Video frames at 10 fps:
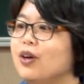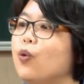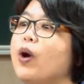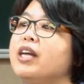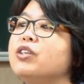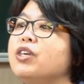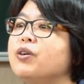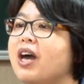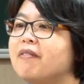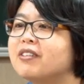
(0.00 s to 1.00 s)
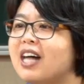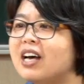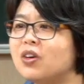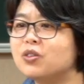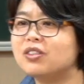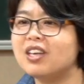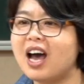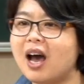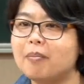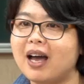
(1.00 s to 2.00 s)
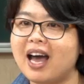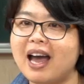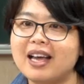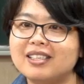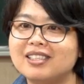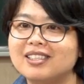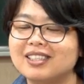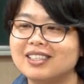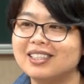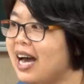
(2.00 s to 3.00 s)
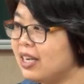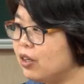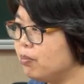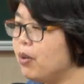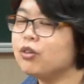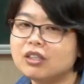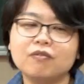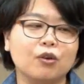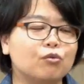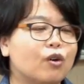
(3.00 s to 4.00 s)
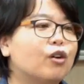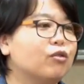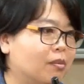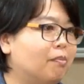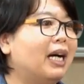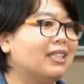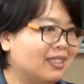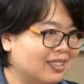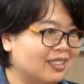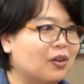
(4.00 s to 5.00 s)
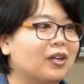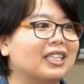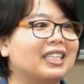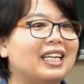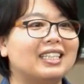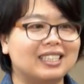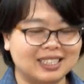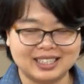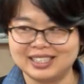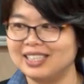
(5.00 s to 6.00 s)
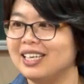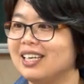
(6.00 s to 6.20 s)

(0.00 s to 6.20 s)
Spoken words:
When do you have glottal stop, guys? Yeah, most of you wrote button or kitten.